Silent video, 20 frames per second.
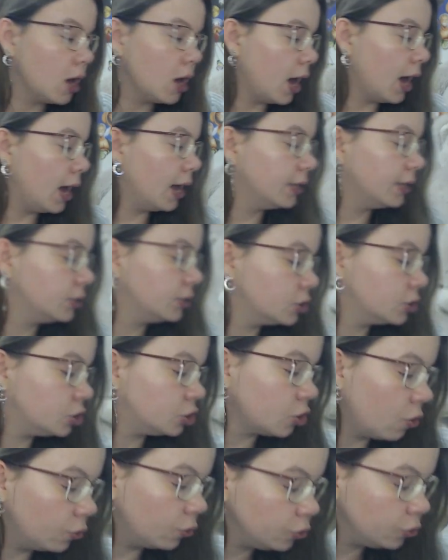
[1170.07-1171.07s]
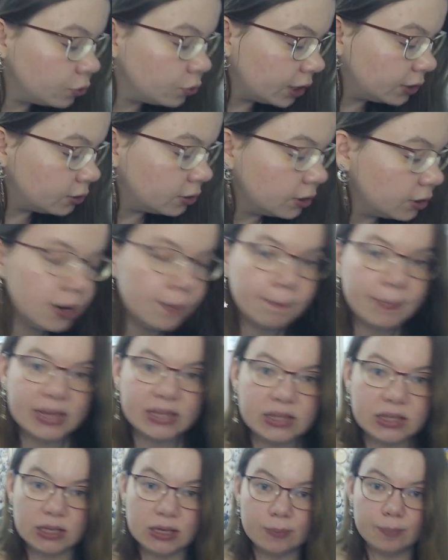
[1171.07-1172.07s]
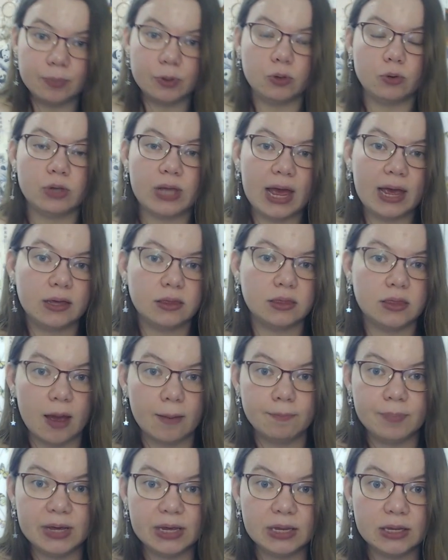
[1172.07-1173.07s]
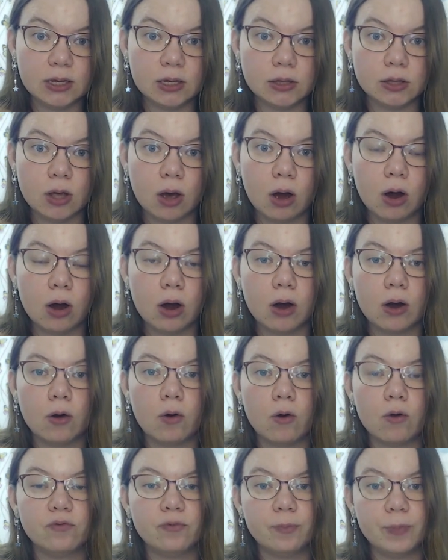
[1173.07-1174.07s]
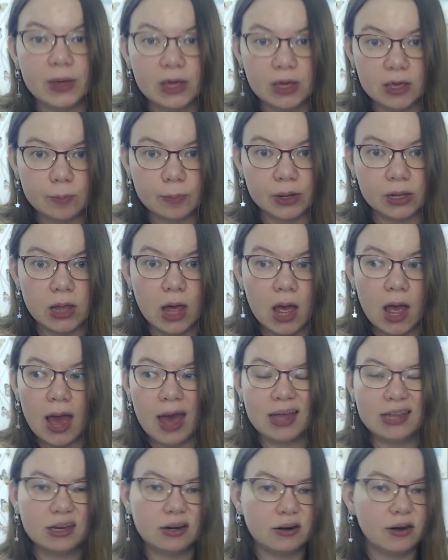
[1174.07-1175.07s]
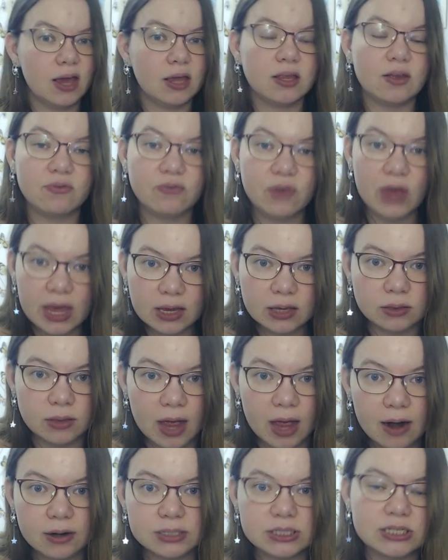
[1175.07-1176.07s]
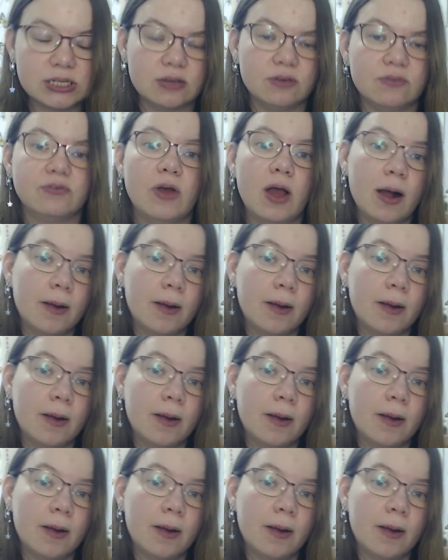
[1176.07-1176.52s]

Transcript: and so you can really manipulate the opinion of people and create a fake narrative.